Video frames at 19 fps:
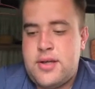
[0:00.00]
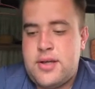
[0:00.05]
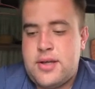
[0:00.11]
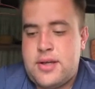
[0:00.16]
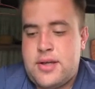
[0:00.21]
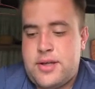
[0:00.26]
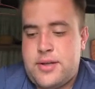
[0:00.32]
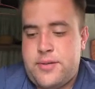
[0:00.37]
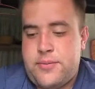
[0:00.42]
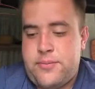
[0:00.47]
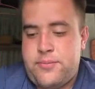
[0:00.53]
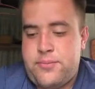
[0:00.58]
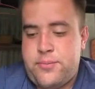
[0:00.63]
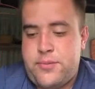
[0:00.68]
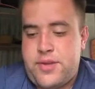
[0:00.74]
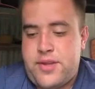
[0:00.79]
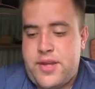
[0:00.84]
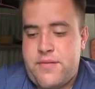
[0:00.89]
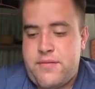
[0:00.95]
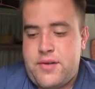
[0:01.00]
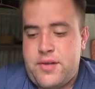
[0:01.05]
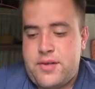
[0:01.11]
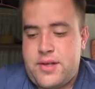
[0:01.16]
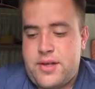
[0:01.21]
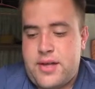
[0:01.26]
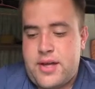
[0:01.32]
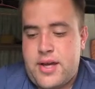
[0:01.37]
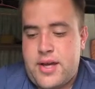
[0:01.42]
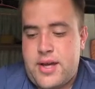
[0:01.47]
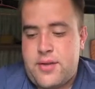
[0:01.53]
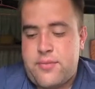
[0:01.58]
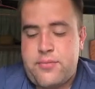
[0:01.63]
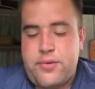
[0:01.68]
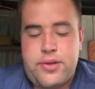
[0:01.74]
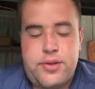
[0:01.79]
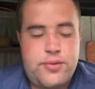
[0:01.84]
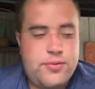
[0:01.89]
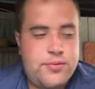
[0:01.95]
with having, like, Adam
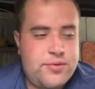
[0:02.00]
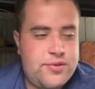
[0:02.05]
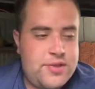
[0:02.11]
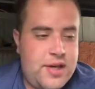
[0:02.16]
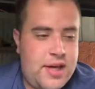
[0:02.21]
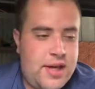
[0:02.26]
Reynolds